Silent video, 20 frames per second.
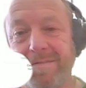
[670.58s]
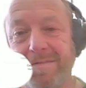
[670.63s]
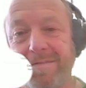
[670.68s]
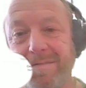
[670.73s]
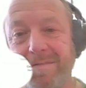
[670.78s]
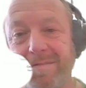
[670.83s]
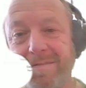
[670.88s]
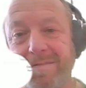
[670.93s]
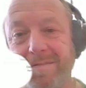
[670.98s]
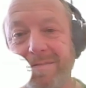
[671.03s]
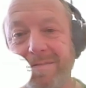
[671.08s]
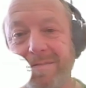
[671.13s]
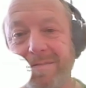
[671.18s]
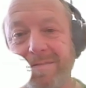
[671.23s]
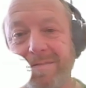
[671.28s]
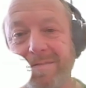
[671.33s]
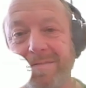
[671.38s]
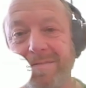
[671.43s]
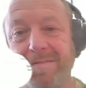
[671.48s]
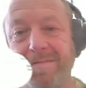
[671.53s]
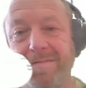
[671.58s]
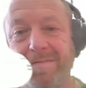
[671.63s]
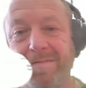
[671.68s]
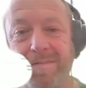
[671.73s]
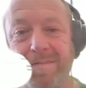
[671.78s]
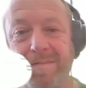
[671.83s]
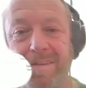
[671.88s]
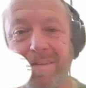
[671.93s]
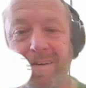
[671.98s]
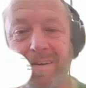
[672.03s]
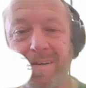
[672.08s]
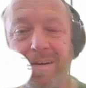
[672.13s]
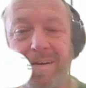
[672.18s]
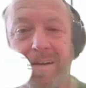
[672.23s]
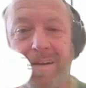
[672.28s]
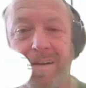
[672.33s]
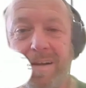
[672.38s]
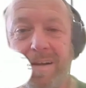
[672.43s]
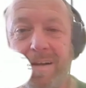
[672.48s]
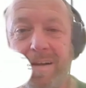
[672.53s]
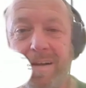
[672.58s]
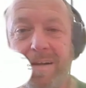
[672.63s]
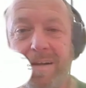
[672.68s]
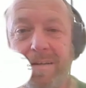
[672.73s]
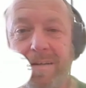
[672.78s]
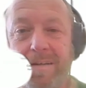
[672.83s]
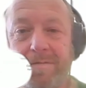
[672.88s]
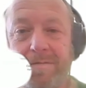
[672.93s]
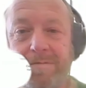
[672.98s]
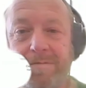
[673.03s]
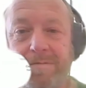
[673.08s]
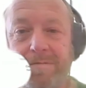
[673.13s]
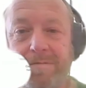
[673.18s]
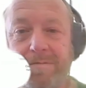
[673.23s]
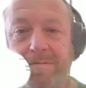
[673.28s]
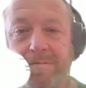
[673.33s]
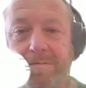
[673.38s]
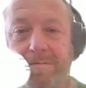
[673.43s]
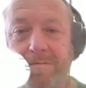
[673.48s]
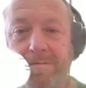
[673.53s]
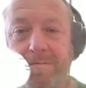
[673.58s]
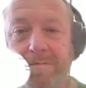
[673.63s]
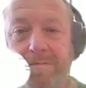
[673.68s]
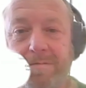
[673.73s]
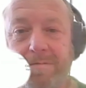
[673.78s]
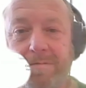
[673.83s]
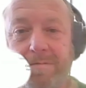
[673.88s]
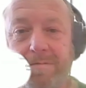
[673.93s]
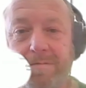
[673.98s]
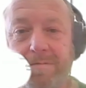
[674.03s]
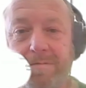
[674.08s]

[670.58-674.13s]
No words are spoken by the person on screen.